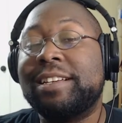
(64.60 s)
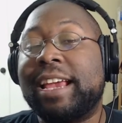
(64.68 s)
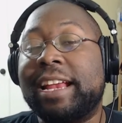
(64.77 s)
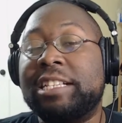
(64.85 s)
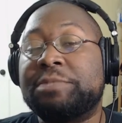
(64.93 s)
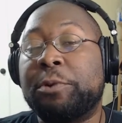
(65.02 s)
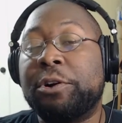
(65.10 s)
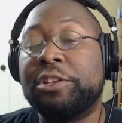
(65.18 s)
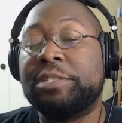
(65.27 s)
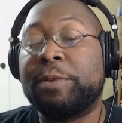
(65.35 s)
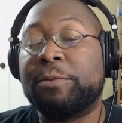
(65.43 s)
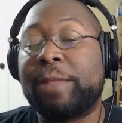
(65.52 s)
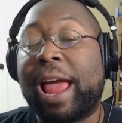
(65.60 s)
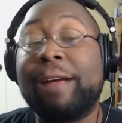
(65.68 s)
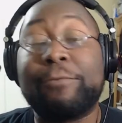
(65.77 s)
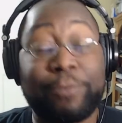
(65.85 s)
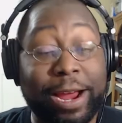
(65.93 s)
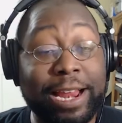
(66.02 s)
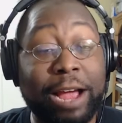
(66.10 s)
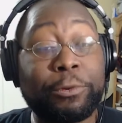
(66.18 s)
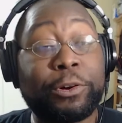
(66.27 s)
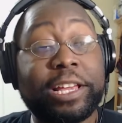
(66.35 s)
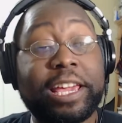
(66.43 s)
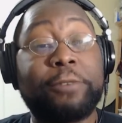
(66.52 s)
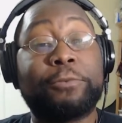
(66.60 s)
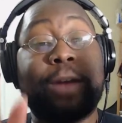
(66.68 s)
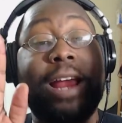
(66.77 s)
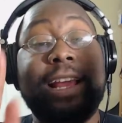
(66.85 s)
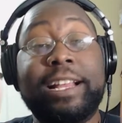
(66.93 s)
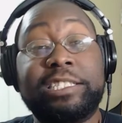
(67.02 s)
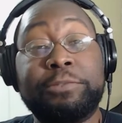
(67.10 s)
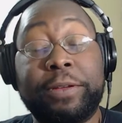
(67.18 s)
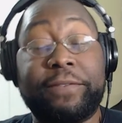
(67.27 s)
any spoilers, but not right now, we're going to get right into it.